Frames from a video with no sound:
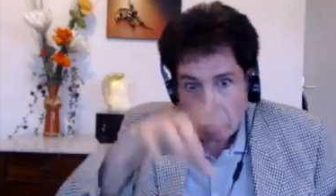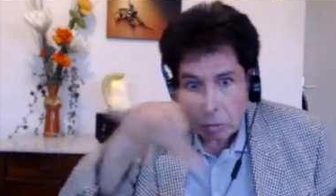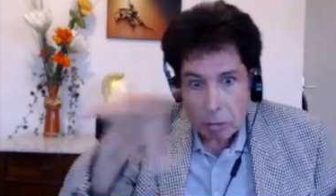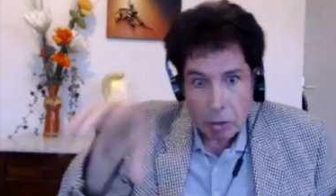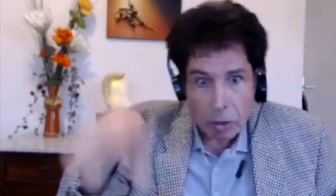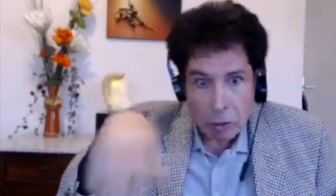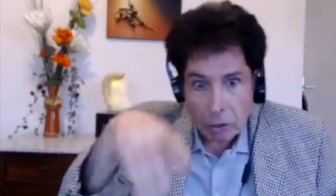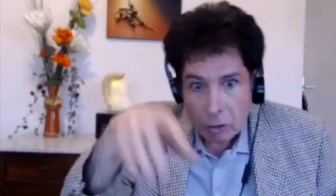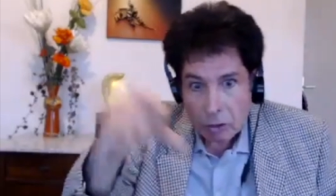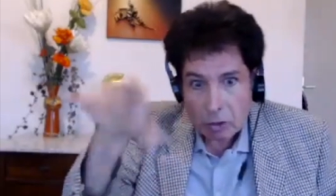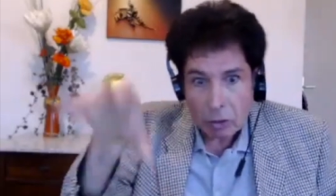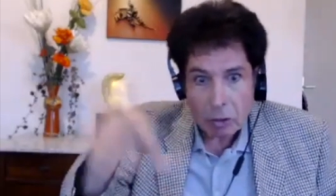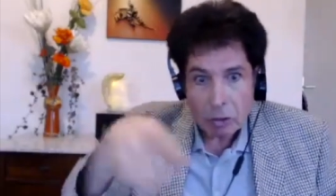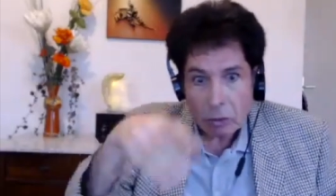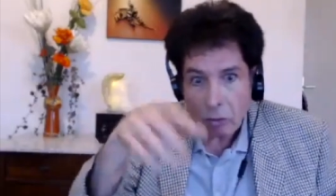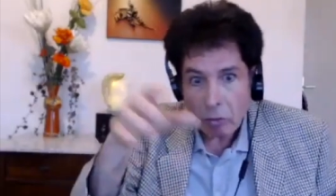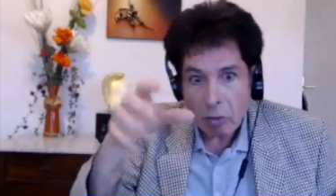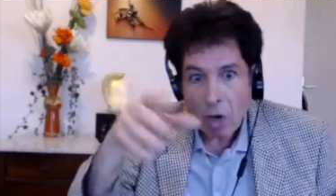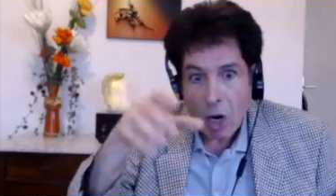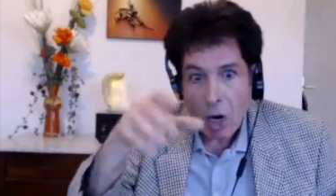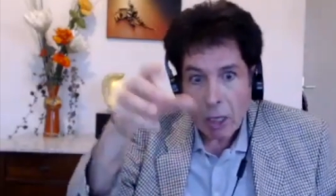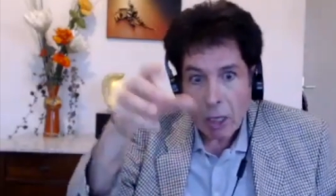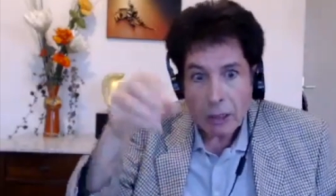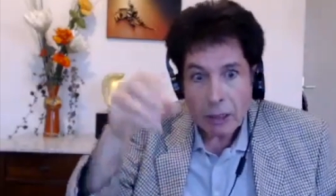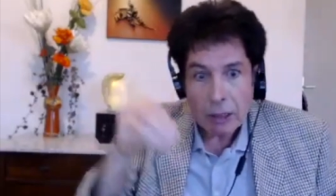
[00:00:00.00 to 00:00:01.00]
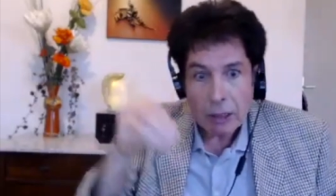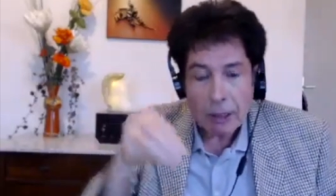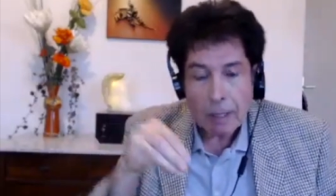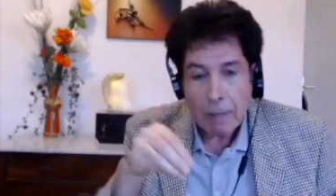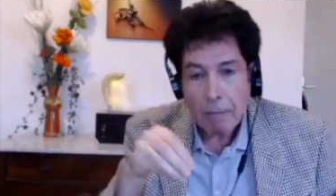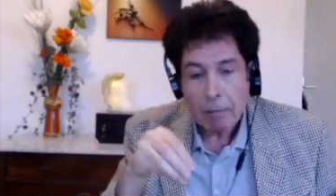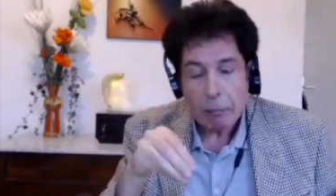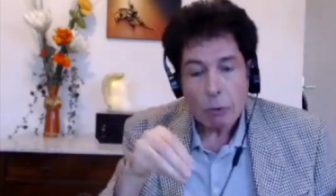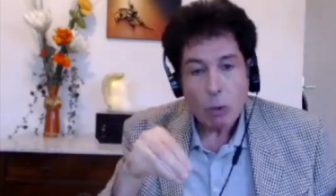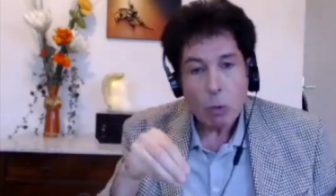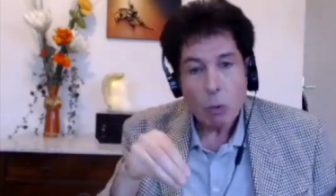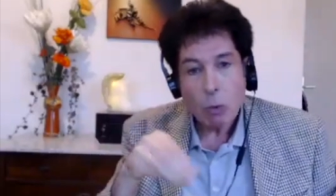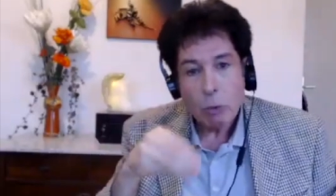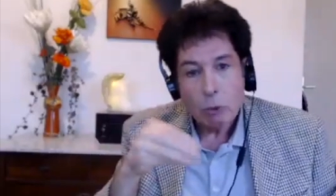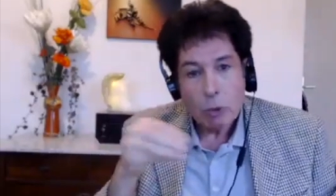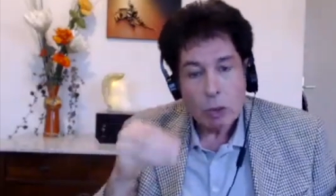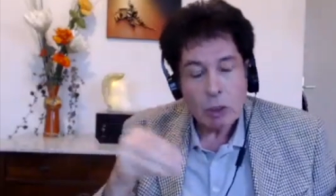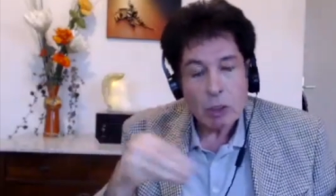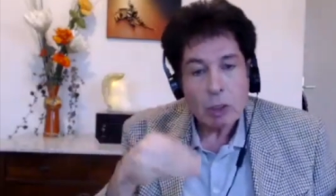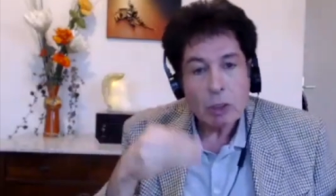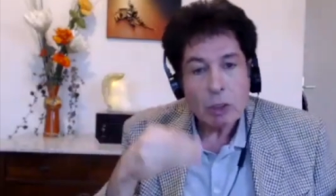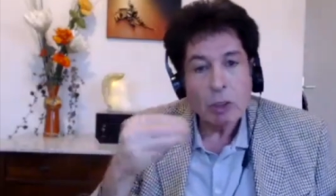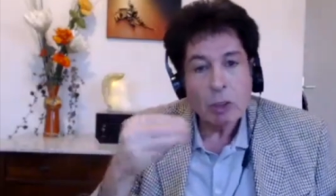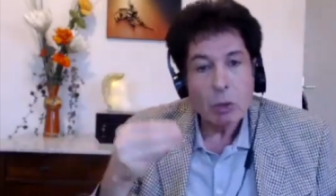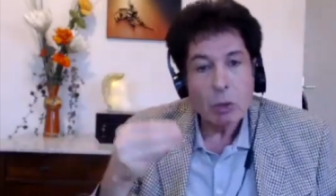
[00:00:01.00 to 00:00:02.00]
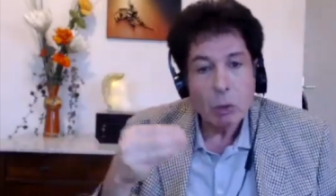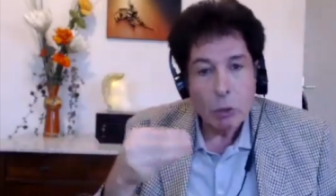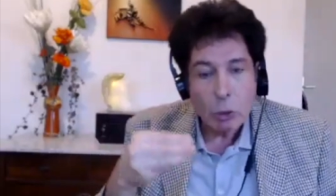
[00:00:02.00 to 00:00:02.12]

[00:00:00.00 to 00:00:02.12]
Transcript: just find always the justify.